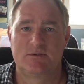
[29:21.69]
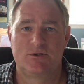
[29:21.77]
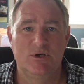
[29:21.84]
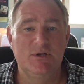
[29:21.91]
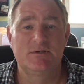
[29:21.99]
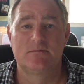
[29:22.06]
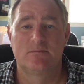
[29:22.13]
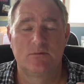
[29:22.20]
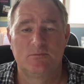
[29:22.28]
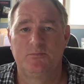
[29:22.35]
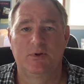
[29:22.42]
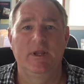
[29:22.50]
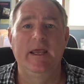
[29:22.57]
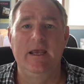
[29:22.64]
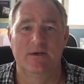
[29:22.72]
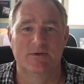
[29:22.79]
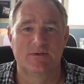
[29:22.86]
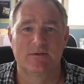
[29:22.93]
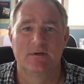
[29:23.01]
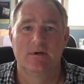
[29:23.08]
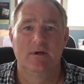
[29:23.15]
Just
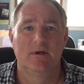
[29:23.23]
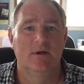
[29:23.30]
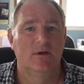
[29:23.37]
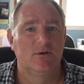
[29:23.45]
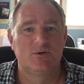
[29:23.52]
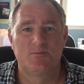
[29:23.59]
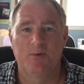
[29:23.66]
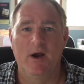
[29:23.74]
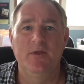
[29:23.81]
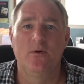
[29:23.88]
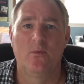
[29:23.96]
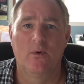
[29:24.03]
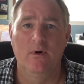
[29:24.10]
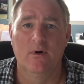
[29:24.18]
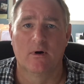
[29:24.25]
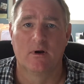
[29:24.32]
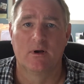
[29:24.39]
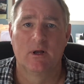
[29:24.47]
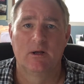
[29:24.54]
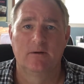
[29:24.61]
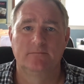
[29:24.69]
please spread the word.